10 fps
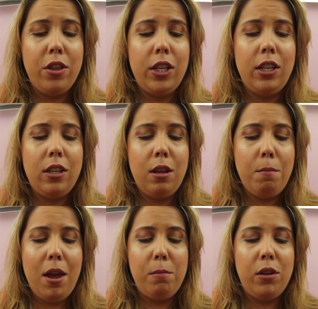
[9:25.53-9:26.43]
This is the
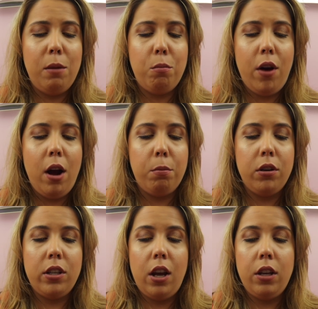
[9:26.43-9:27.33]
Maybelline Brow
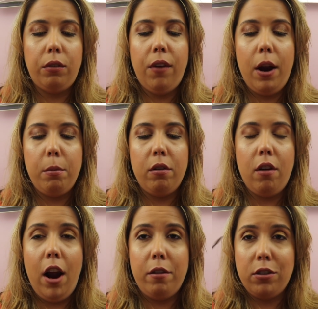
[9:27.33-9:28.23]
Precise
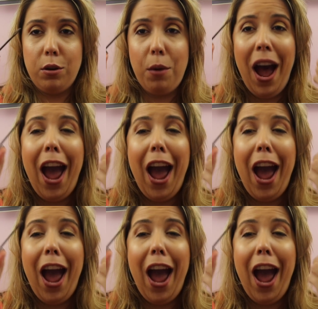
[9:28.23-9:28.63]
Fiberizer.